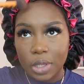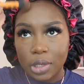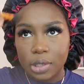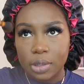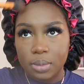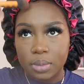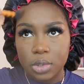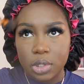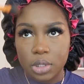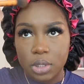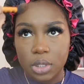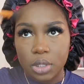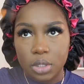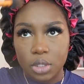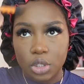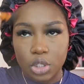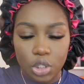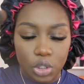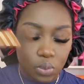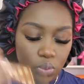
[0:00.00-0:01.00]
I'm just gonna
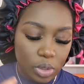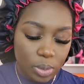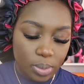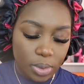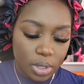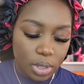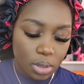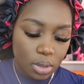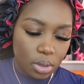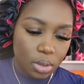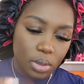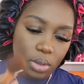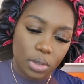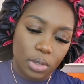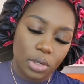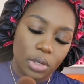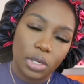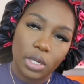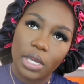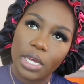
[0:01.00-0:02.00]
sweep it
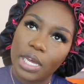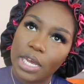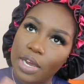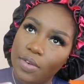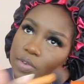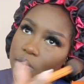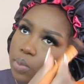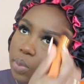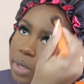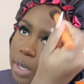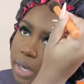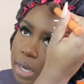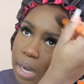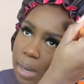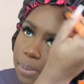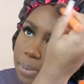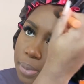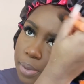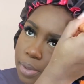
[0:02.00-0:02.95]
everywhere I